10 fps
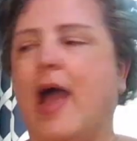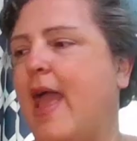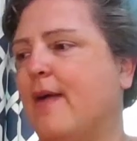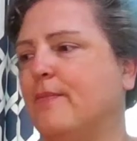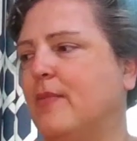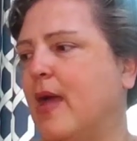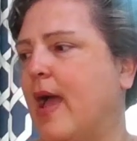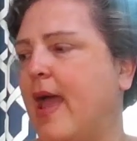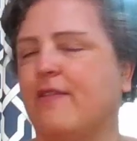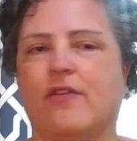I have
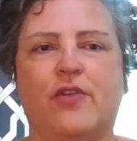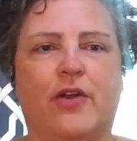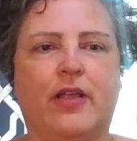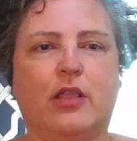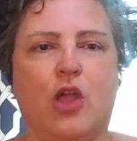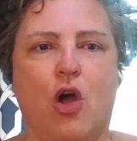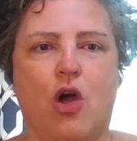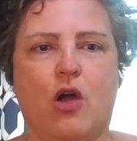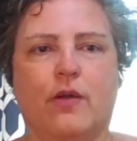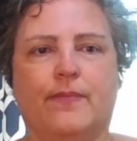I have a very
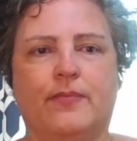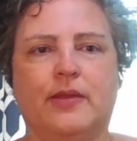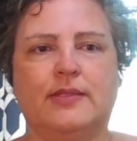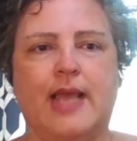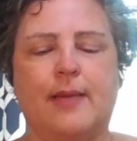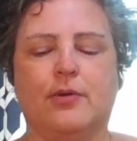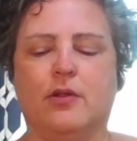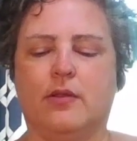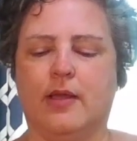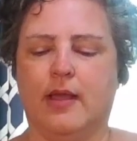long
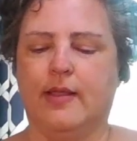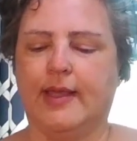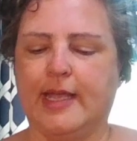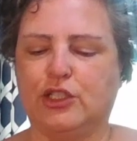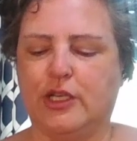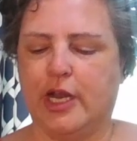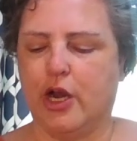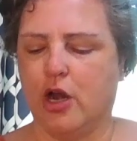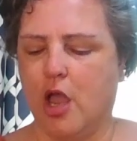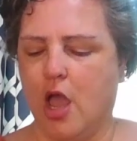table in the kitchen
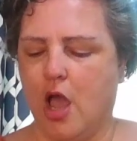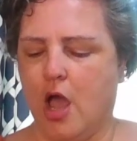here.